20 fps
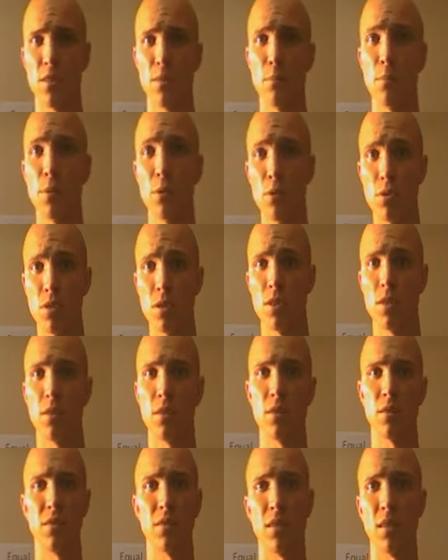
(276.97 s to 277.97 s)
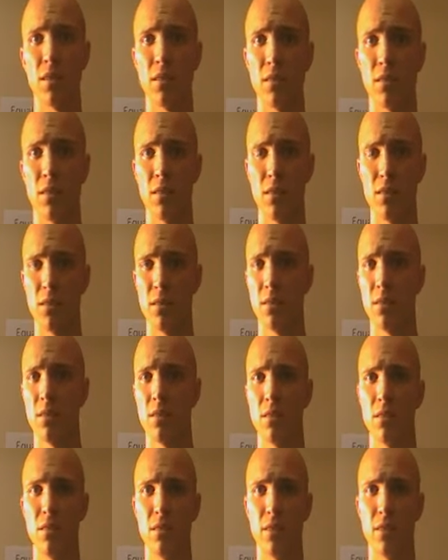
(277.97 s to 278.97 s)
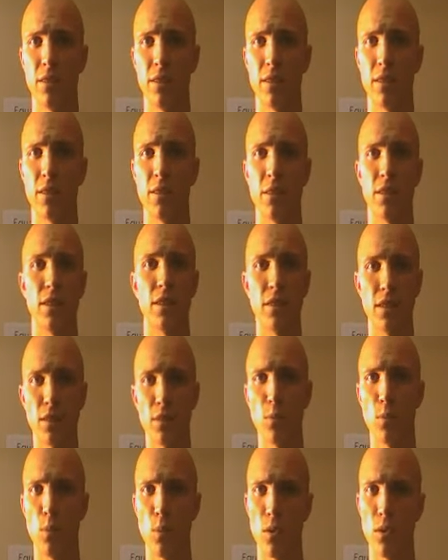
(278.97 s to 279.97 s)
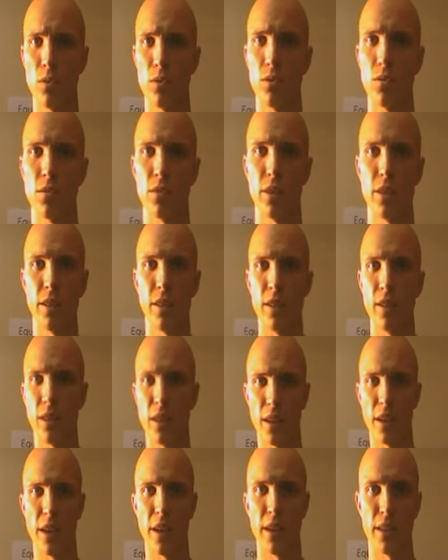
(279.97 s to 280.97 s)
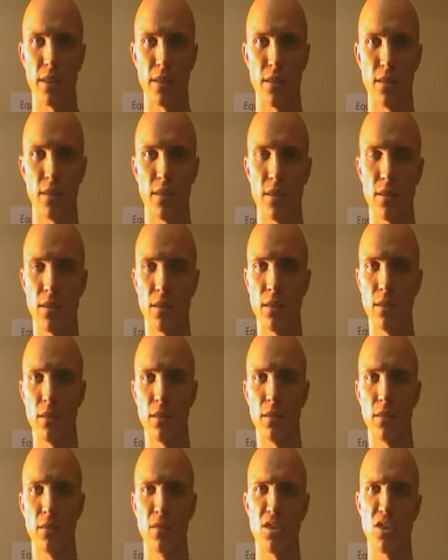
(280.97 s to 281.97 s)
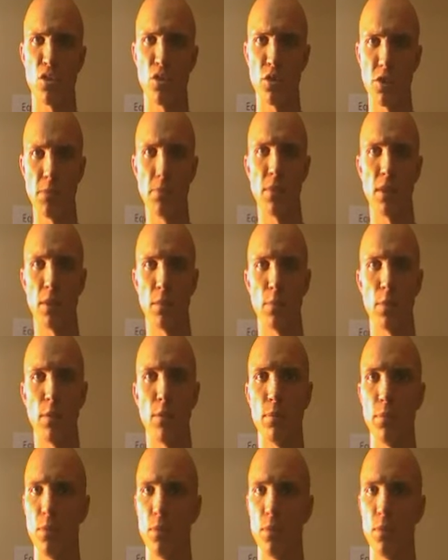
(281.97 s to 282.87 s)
shit, abusing, like hitting the walls, hitting the cats, screaming at